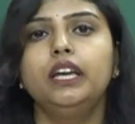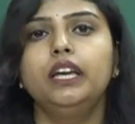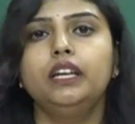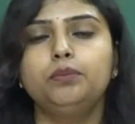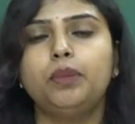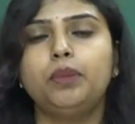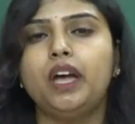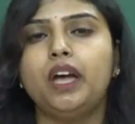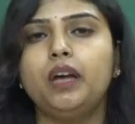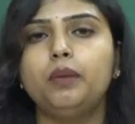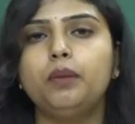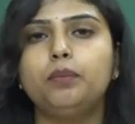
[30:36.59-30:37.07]

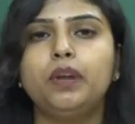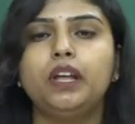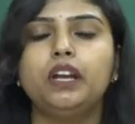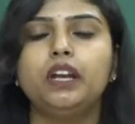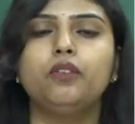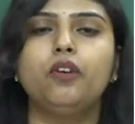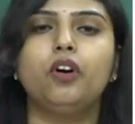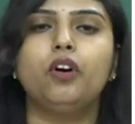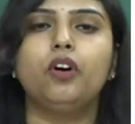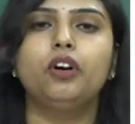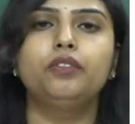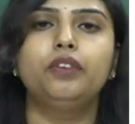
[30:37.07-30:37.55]
In
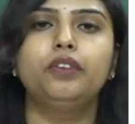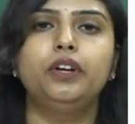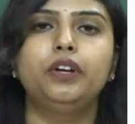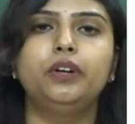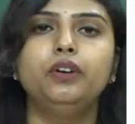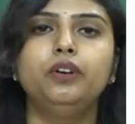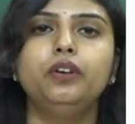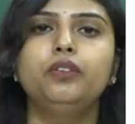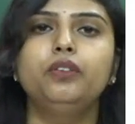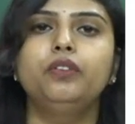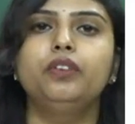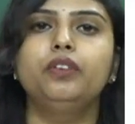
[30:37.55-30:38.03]
pipelining, what
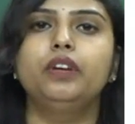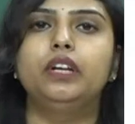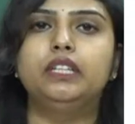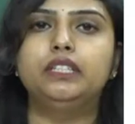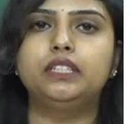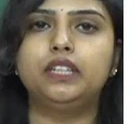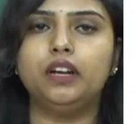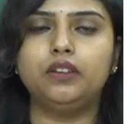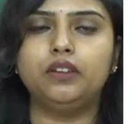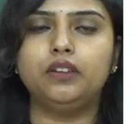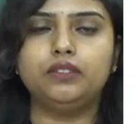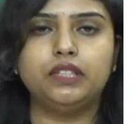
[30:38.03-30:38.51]
we do,
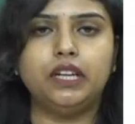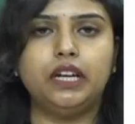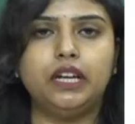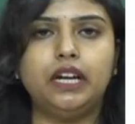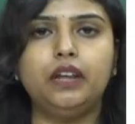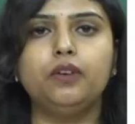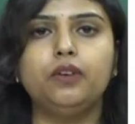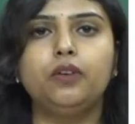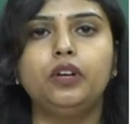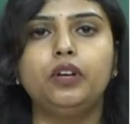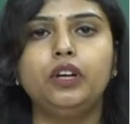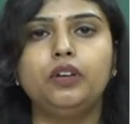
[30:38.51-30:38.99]
instead of
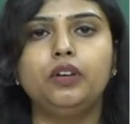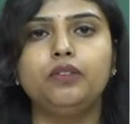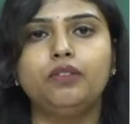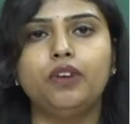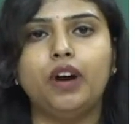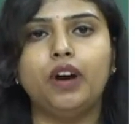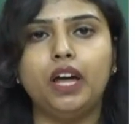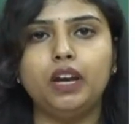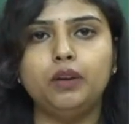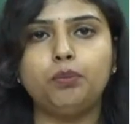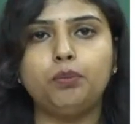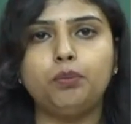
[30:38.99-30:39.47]
sending only
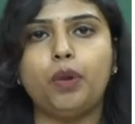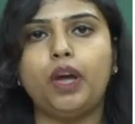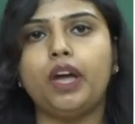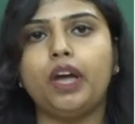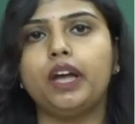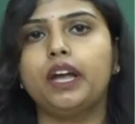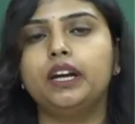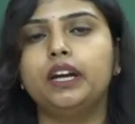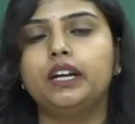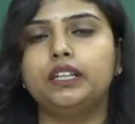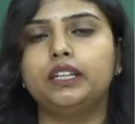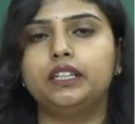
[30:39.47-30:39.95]
one
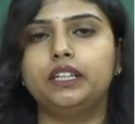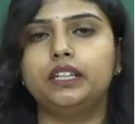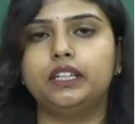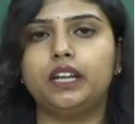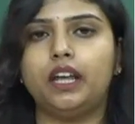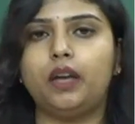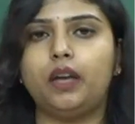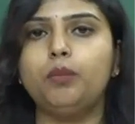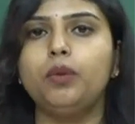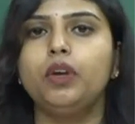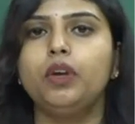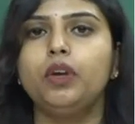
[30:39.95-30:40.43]
packet at
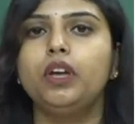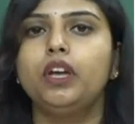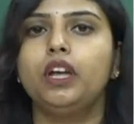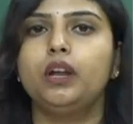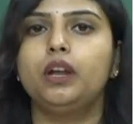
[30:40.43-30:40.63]
a time,